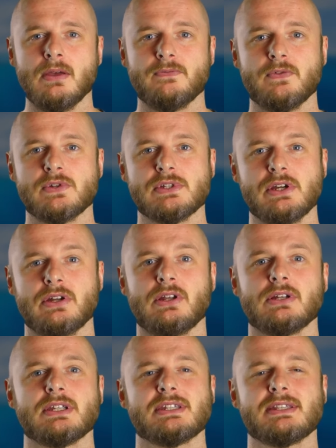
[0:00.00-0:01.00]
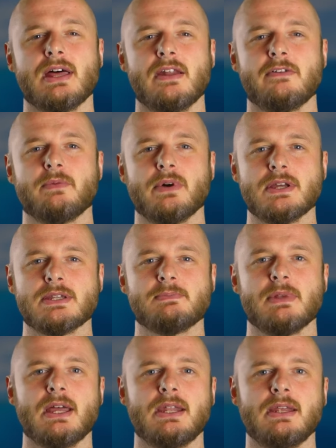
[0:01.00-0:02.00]
Firstly, I'd like to start off by
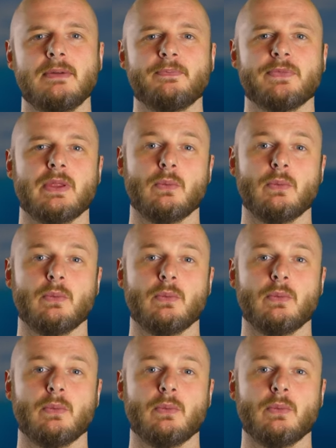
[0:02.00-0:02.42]
explaining